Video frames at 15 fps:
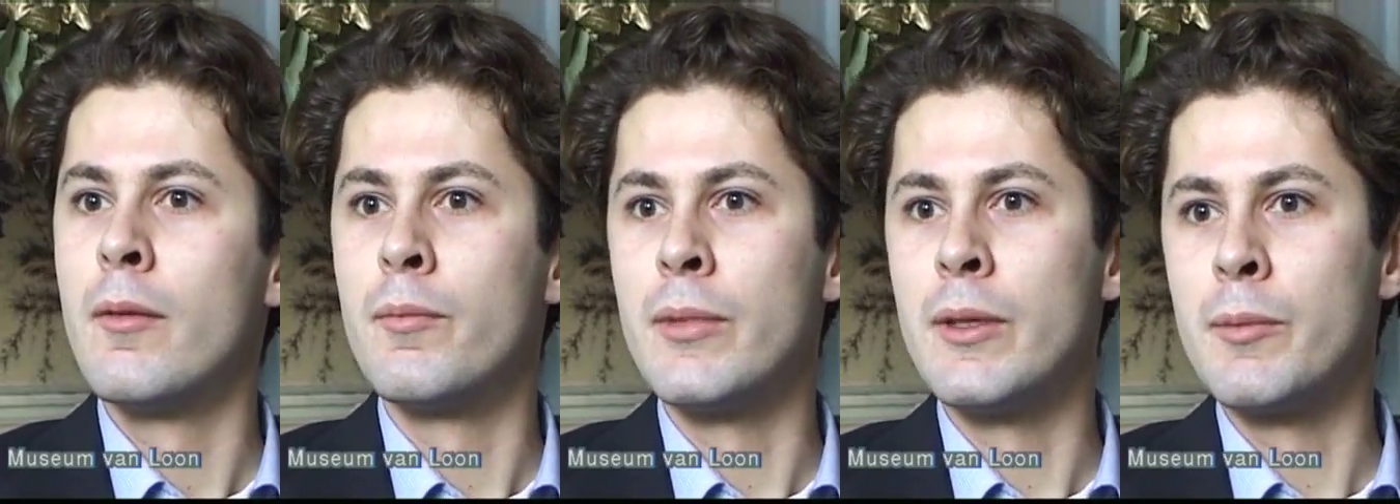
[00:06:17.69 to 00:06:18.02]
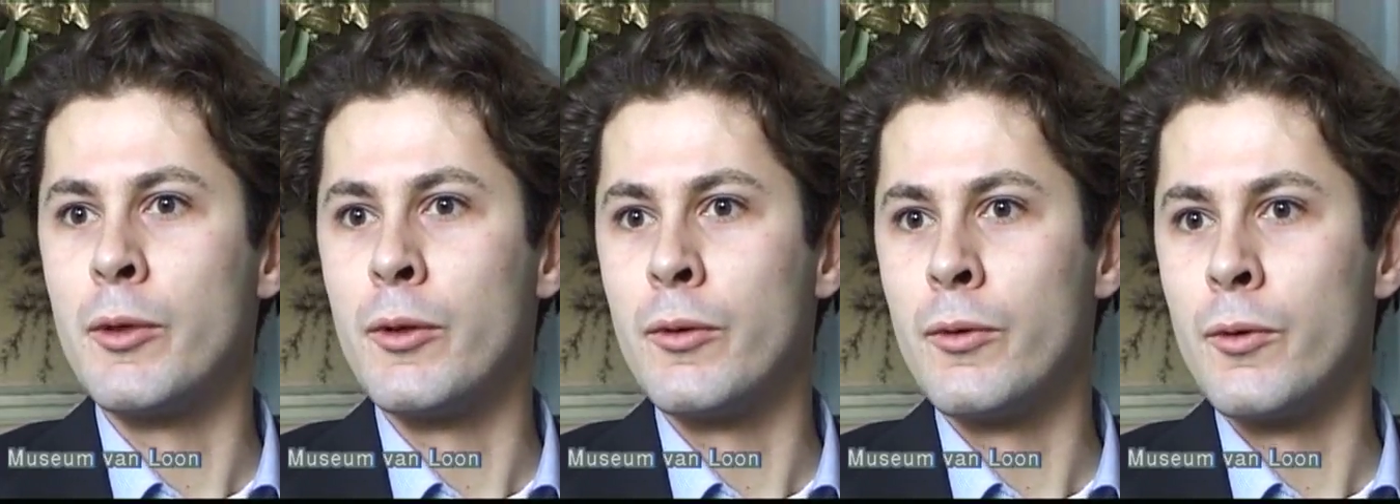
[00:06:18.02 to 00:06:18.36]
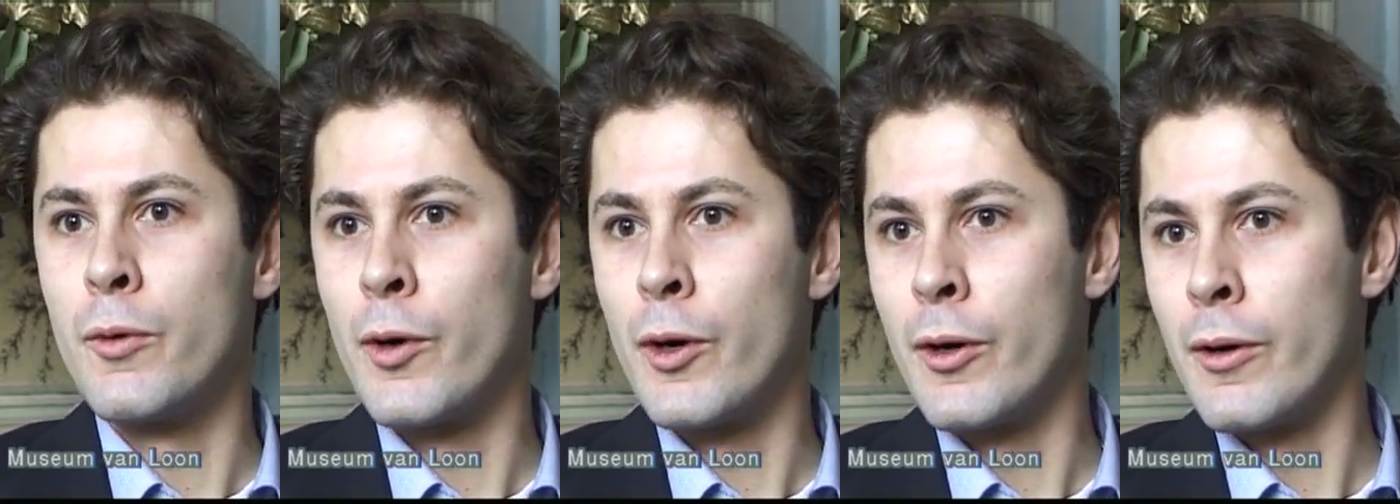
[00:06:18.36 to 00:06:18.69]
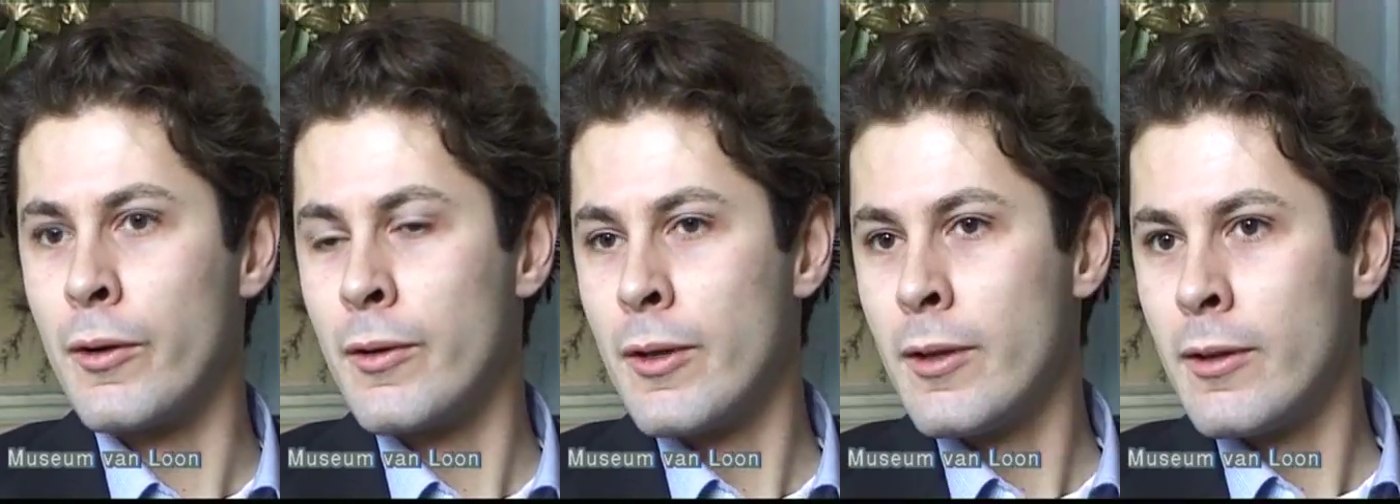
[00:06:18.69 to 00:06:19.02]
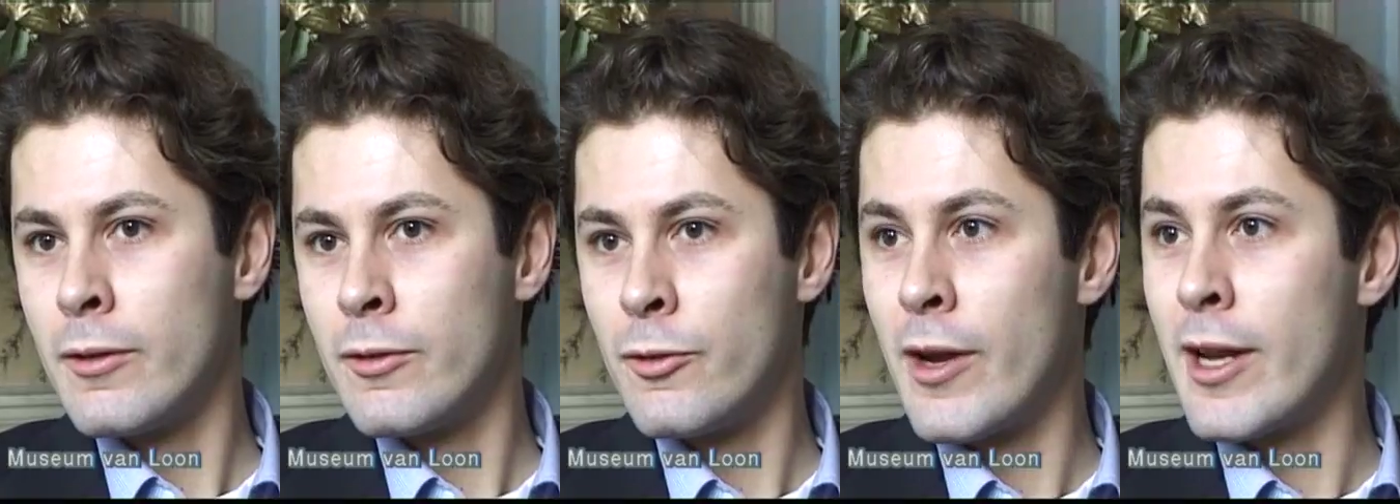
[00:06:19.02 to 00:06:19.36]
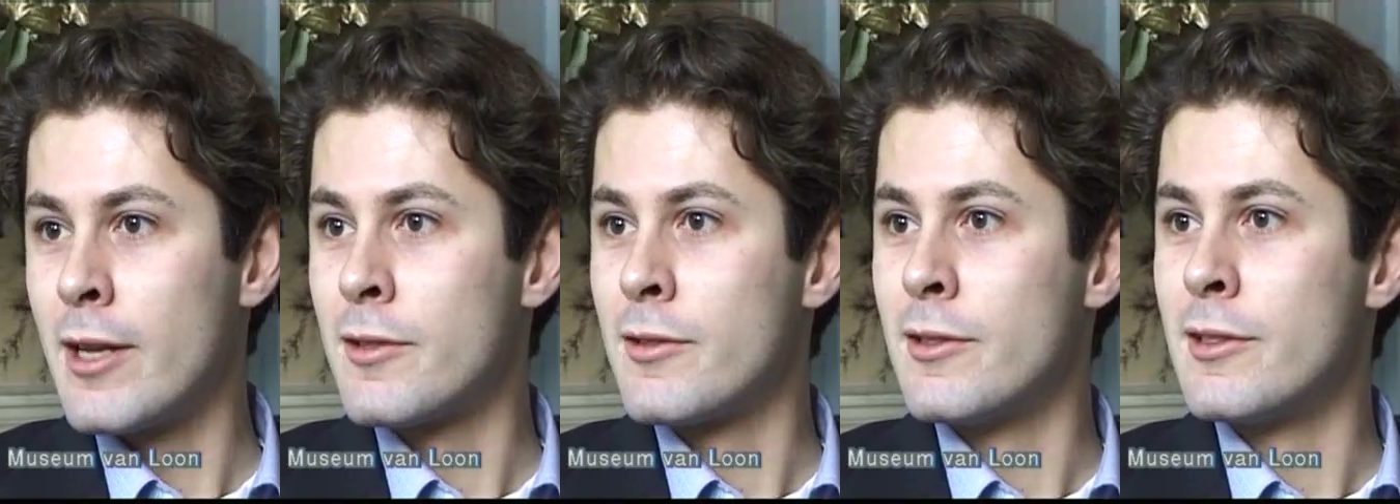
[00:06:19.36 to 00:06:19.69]
People who were
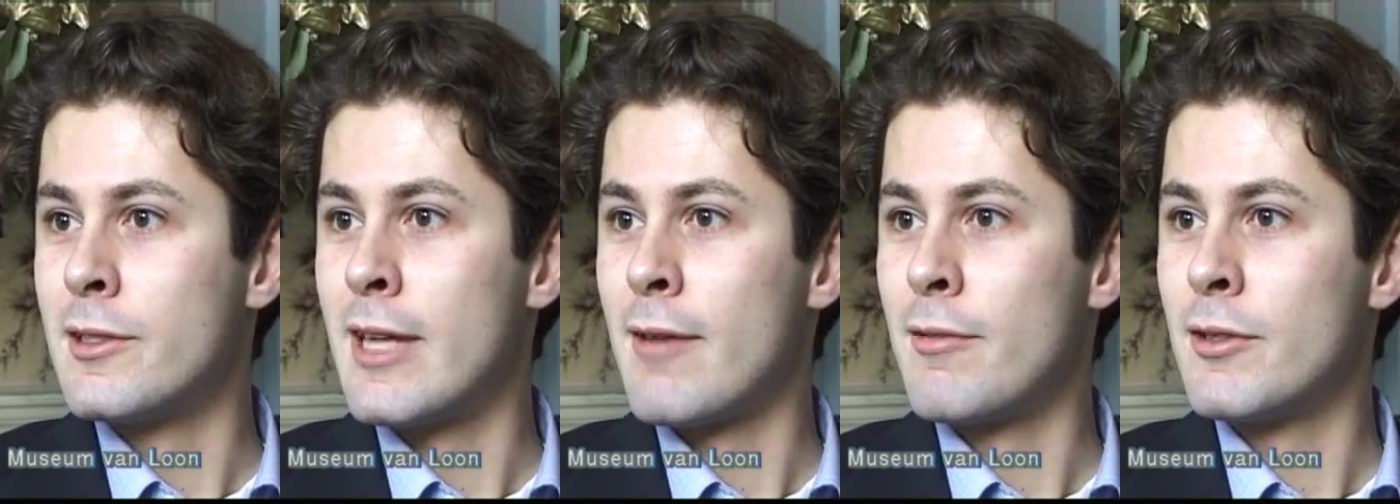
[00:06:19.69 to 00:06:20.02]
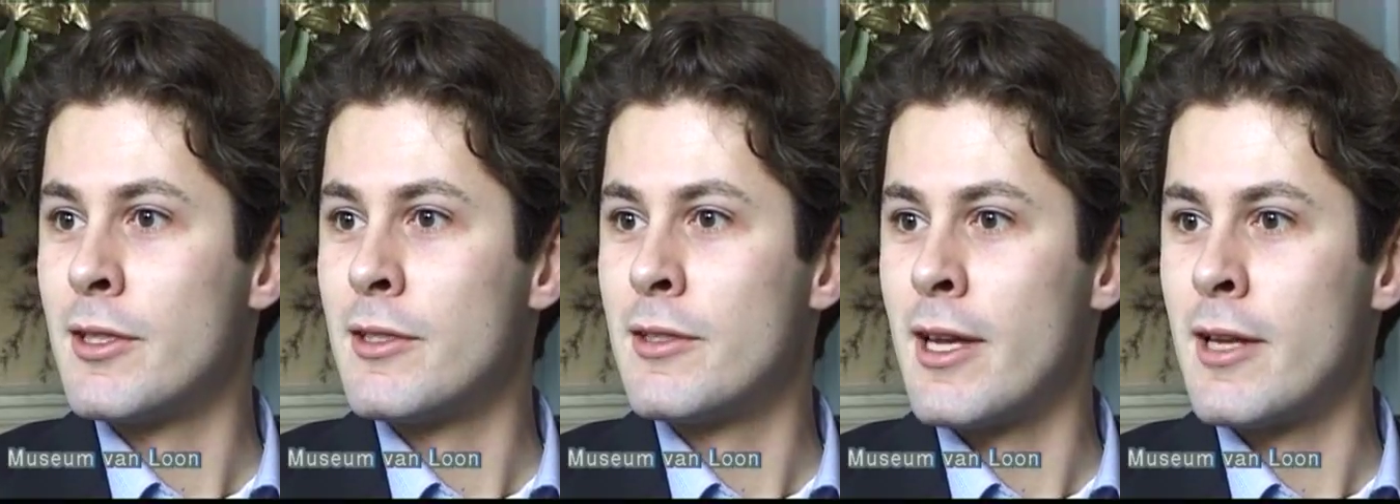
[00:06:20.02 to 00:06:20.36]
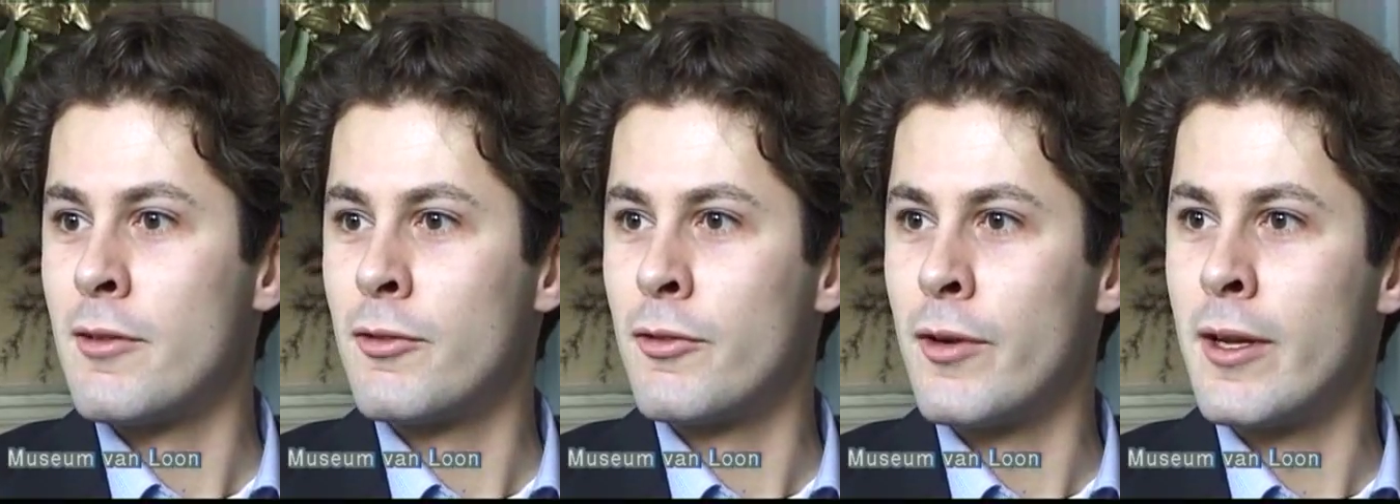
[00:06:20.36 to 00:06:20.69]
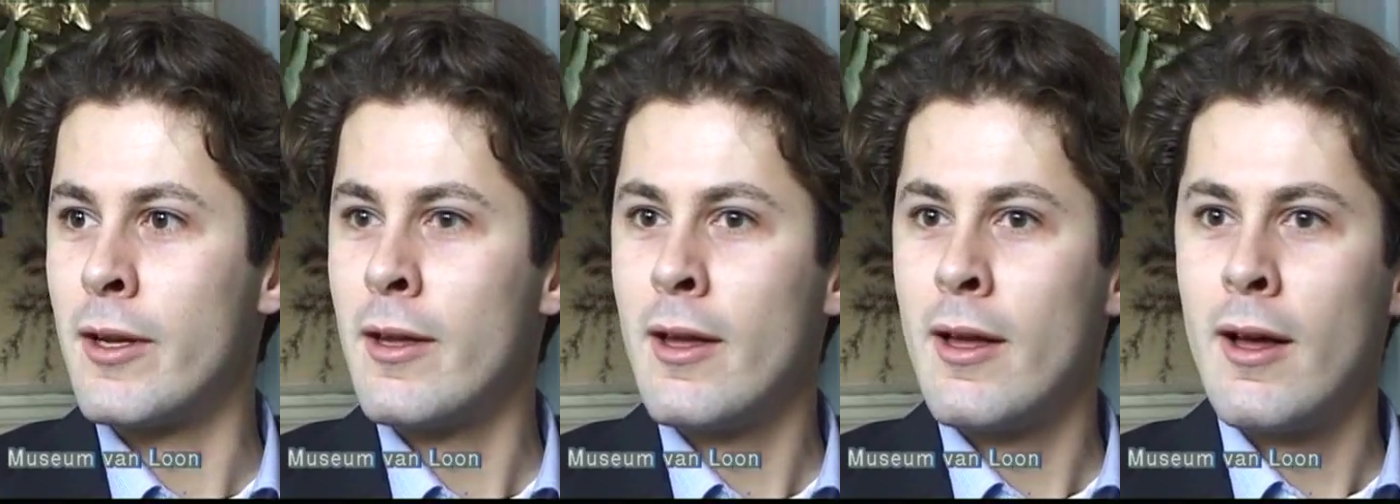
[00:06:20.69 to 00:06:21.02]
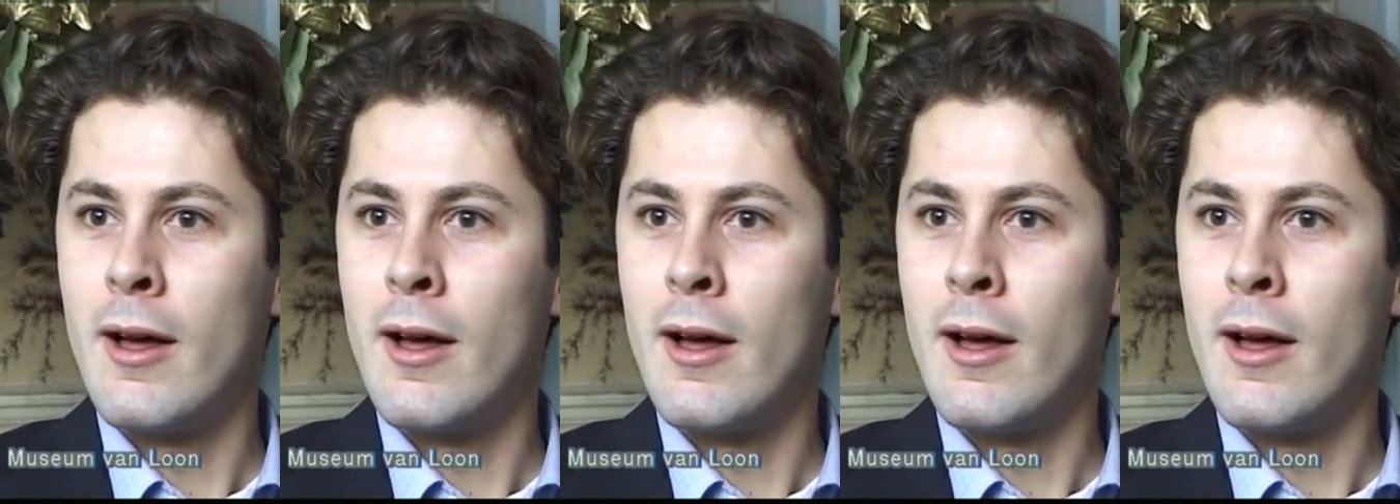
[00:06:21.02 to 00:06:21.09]
traders in the 17th century,